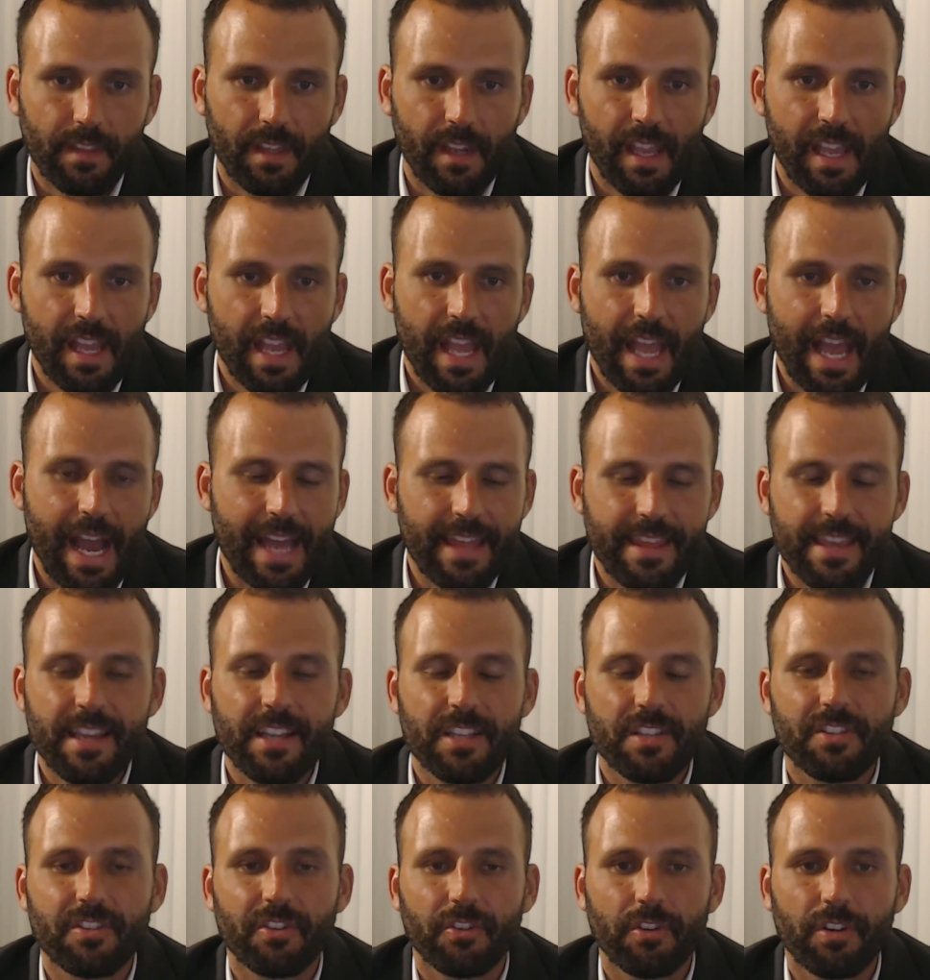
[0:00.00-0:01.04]
I think in
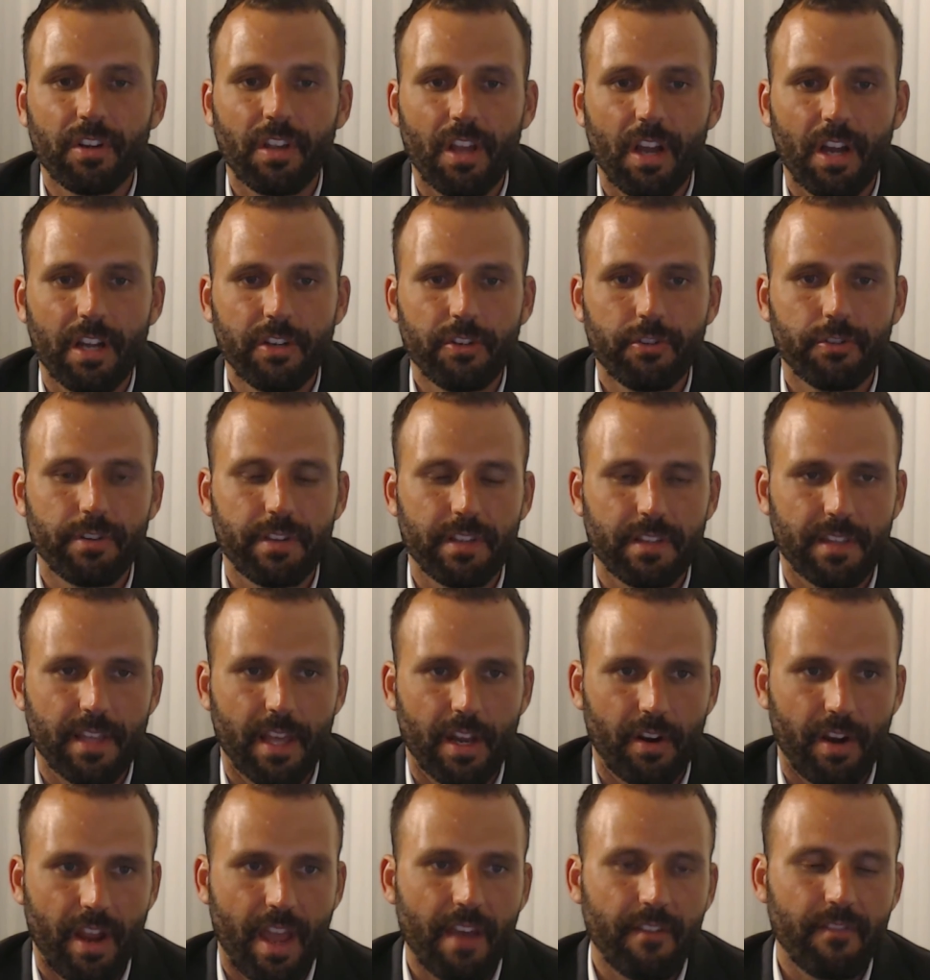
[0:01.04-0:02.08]
certain countries that are
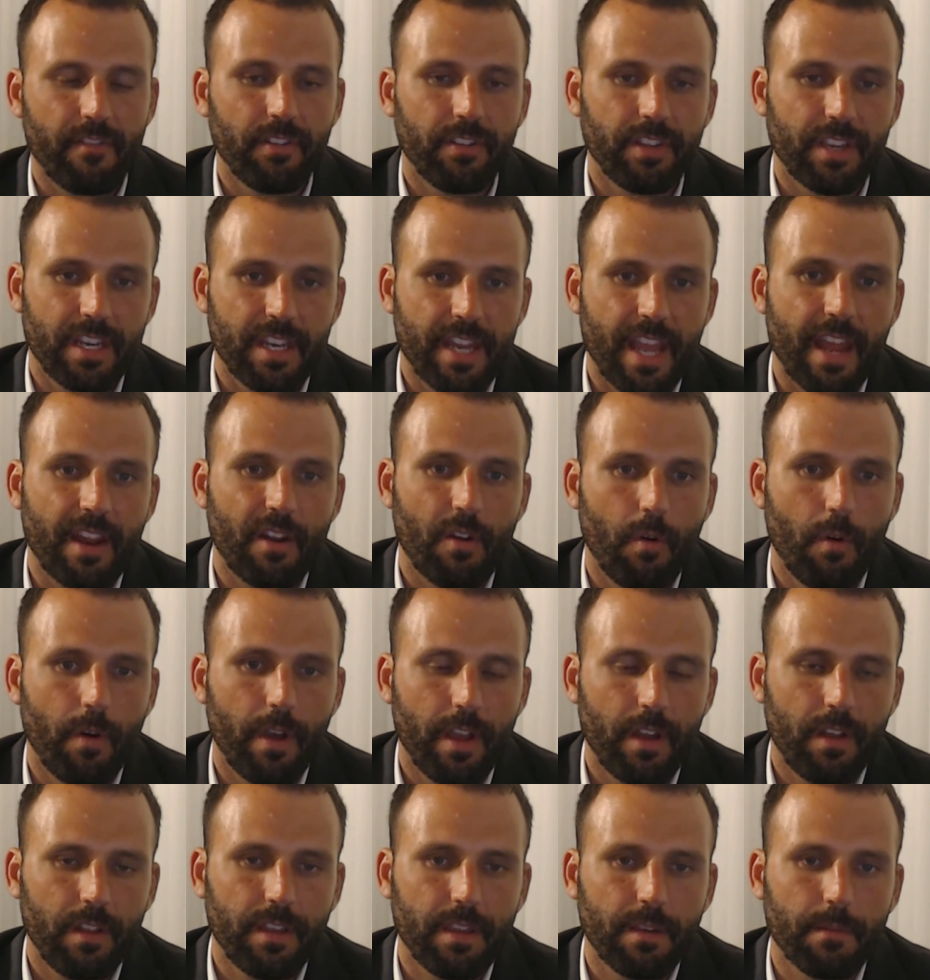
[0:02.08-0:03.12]
heavily net oil
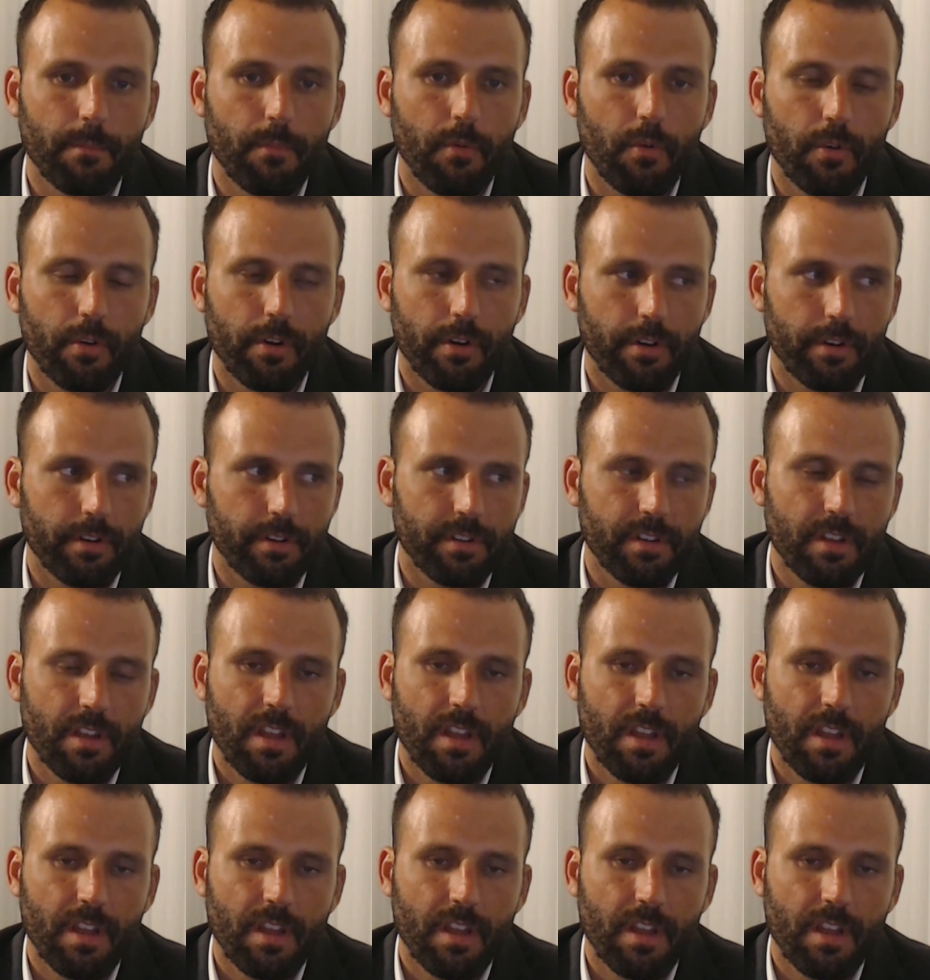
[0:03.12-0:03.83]
importers